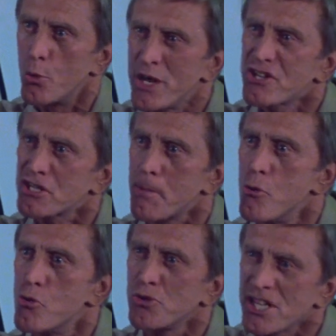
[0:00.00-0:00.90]
Reached the
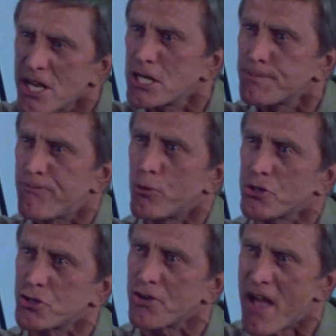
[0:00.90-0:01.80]
moon years
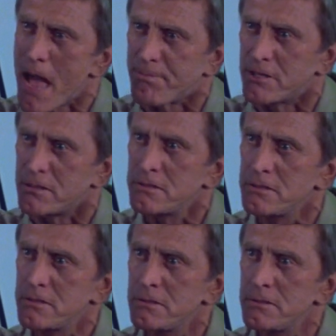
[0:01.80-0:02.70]
before it should have happened.
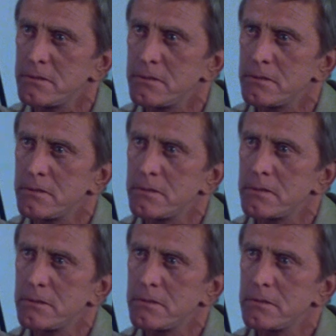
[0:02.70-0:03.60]
Is that a terrifying
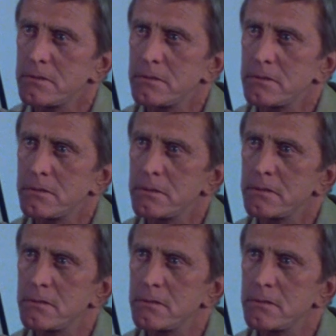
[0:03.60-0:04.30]
prospect, Captain?